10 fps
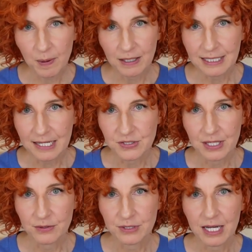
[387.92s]
a podcast the
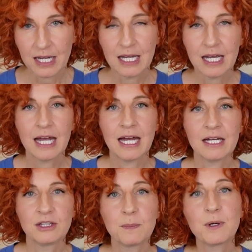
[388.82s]
other day,
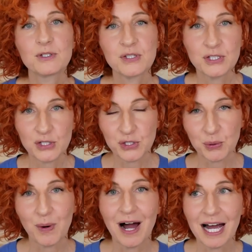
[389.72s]
and the person
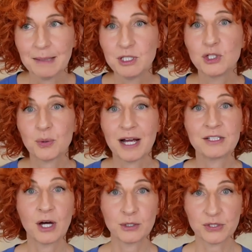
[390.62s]
described trying
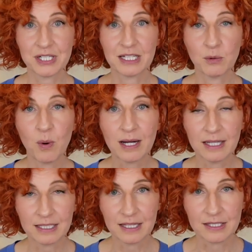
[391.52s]
to understand the why
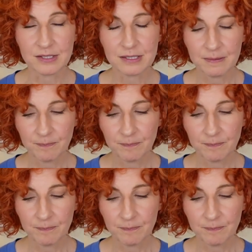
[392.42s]
like this.